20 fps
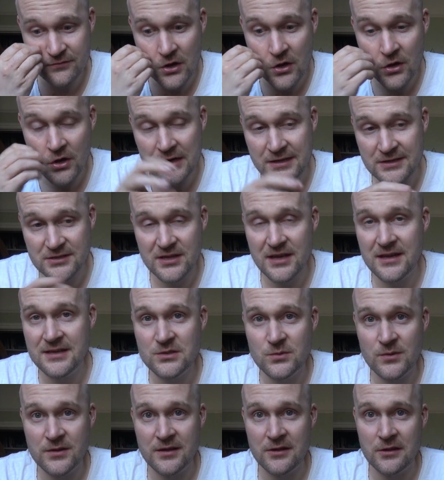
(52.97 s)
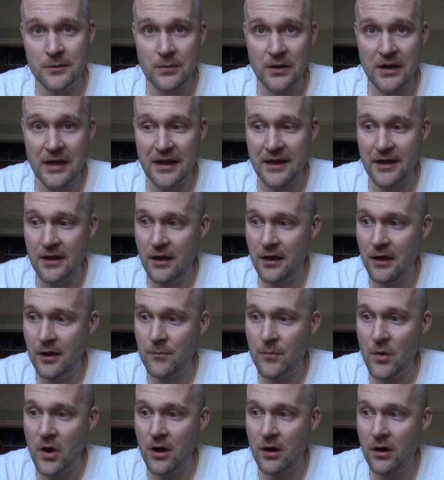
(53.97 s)
early scenes within the play
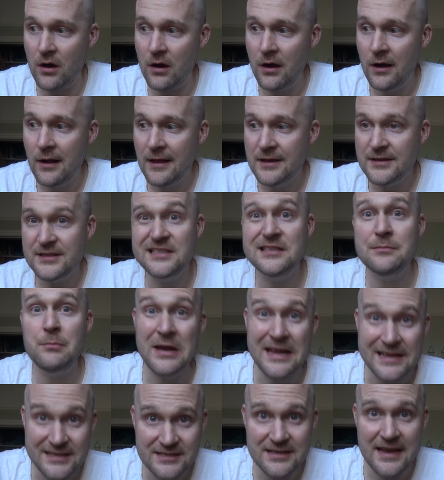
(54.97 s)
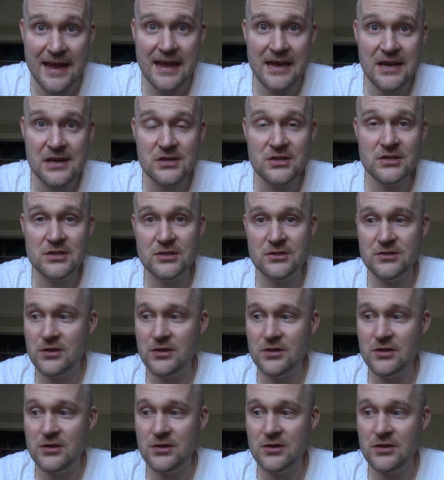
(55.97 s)
are split staged,